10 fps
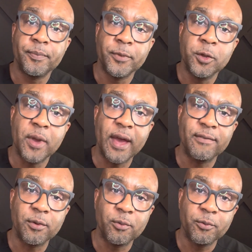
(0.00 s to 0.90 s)
you have
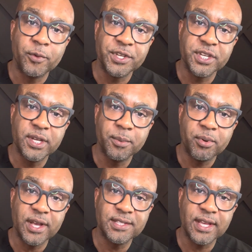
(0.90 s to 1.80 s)
a rigid
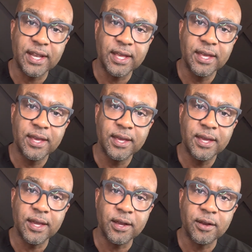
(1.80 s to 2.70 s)
prosthetic
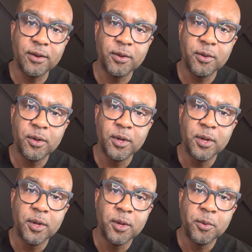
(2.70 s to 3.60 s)
here
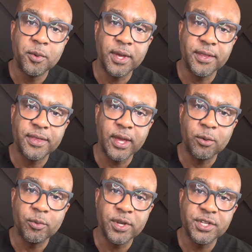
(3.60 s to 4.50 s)
with a
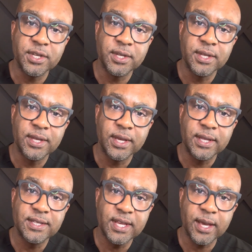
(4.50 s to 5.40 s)
rigid
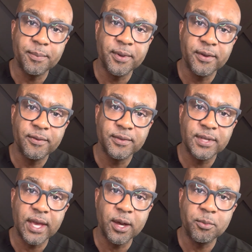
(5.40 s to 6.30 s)
tip to
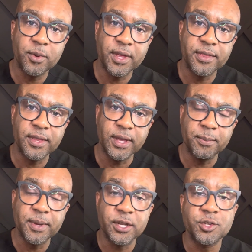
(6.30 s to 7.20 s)
help with the
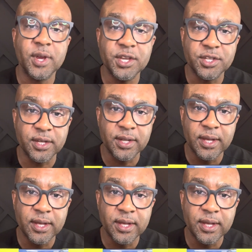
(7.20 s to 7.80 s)
penetration,